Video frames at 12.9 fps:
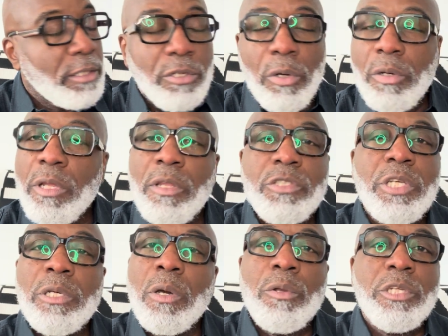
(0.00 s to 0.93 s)
turn the other
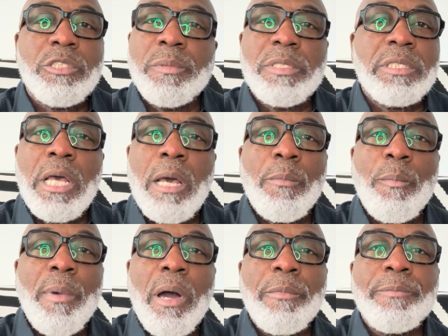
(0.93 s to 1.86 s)
cheek on this one this time,
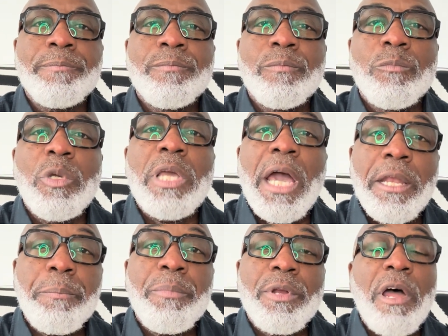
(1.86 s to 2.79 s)
Obama. We got to
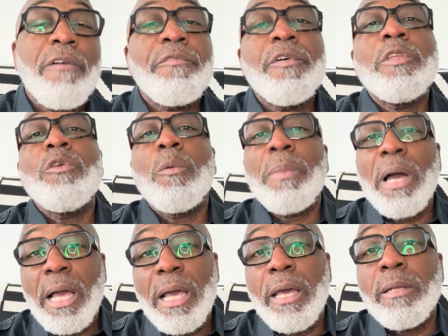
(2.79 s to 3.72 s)
put our foot in your
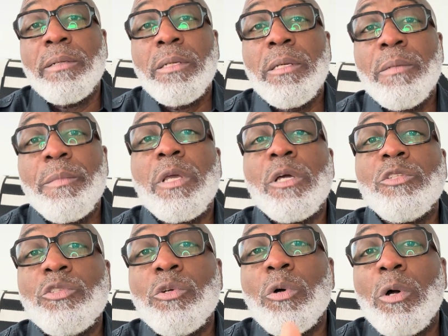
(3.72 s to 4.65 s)
behind,
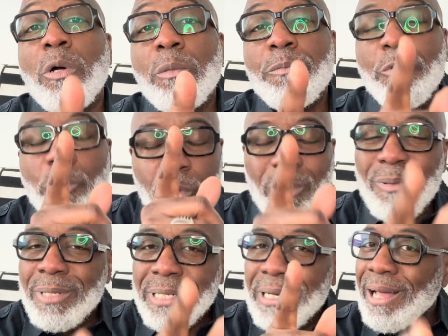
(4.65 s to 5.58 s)
because you're
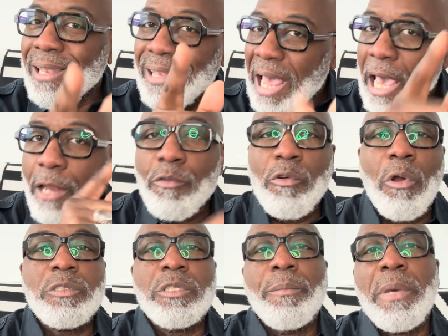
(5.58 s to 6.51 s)
a line
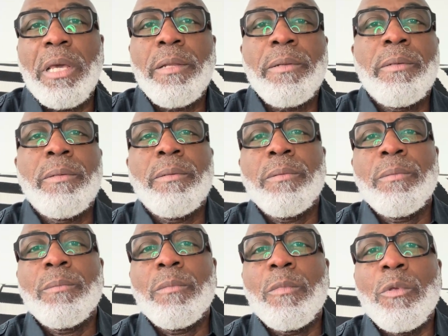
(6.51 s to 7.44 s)
crosser, man.
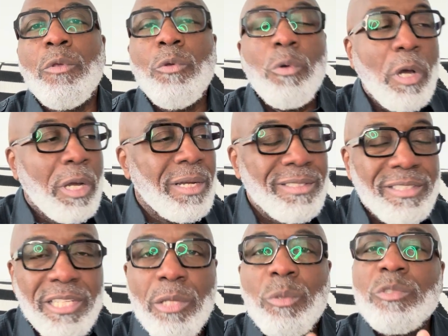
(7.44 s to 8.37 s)
You are
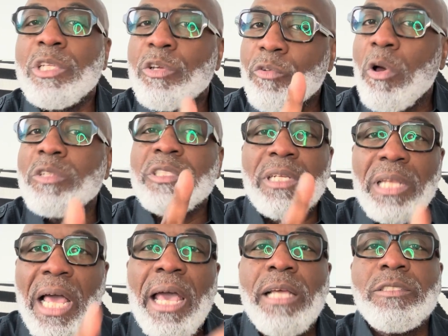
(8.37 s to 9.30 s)
continuously crossing
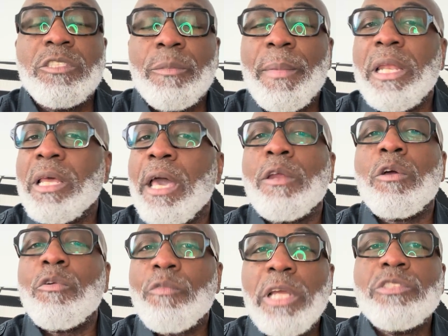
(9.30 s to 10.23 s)
lines, and somebody got to
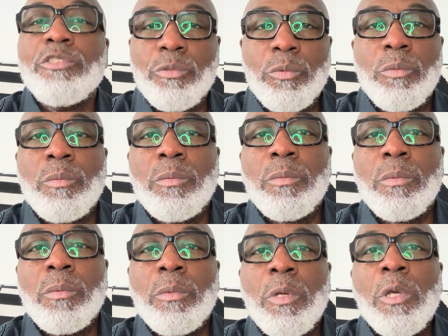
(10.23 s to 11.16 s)
correct you.
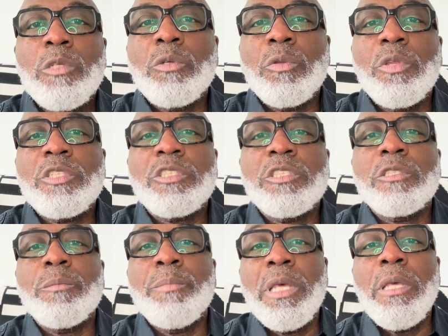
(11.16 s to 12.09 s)
So this
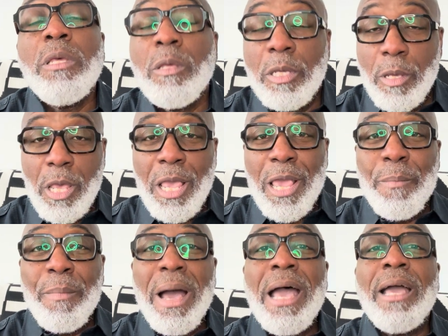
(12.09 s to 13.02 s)
is me and
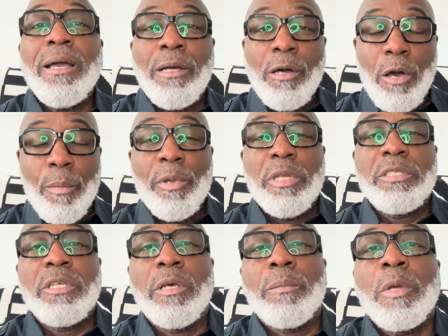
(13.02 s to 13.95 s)
my humble
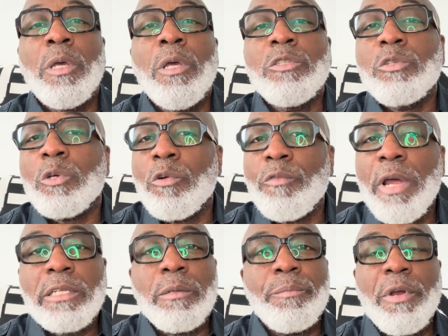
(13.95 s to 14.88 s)
attempt to
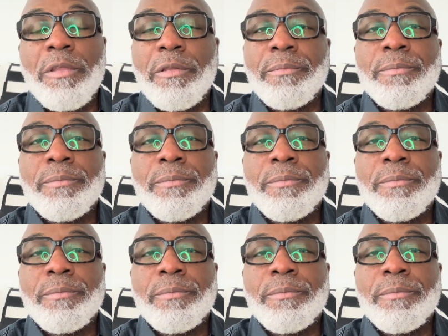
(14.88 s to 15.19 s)
correct the brother.